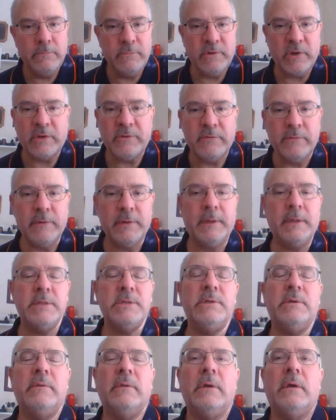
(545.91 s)

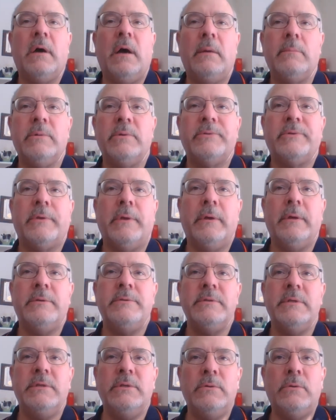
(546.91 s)
justification of the Commerce
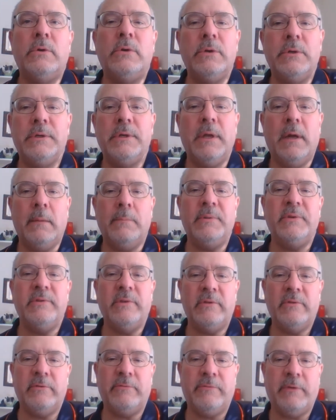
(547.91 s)
Clause that you could not
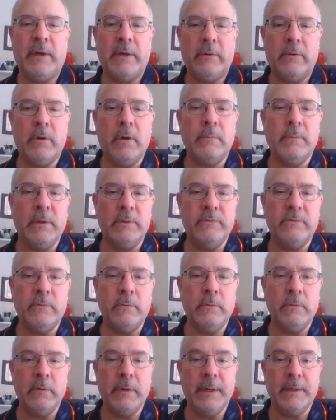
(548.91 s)
possess a firearm on
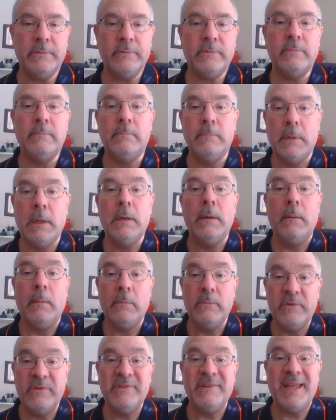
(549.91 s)
school grounds,
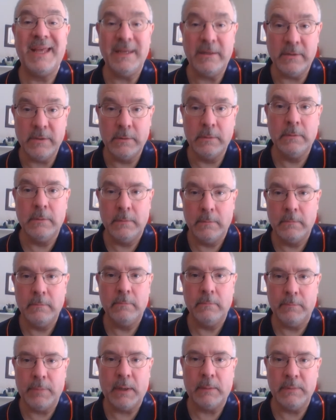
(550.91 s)
state
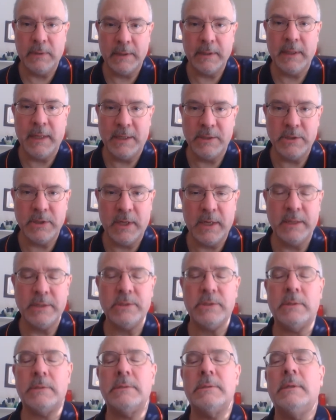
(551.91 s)
public
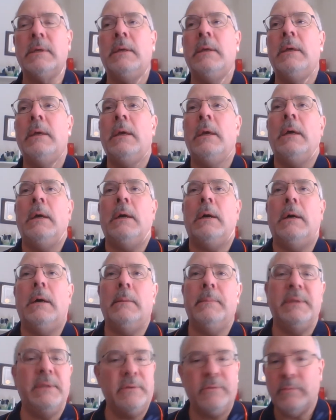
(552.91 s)
educations.
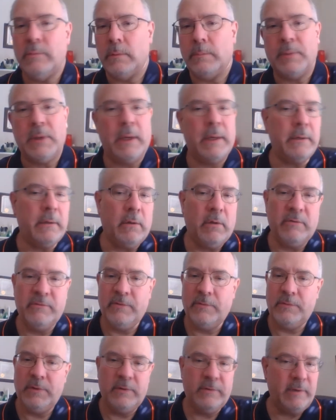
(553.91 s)
And this would apply to all
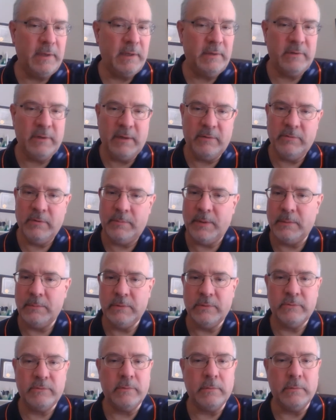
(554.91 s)
50 states, every
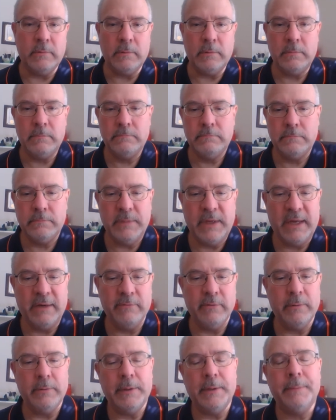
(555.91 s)
public school,
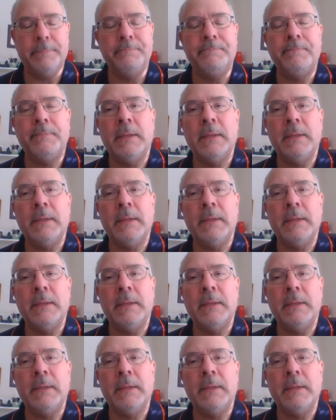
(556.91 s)
everywhere.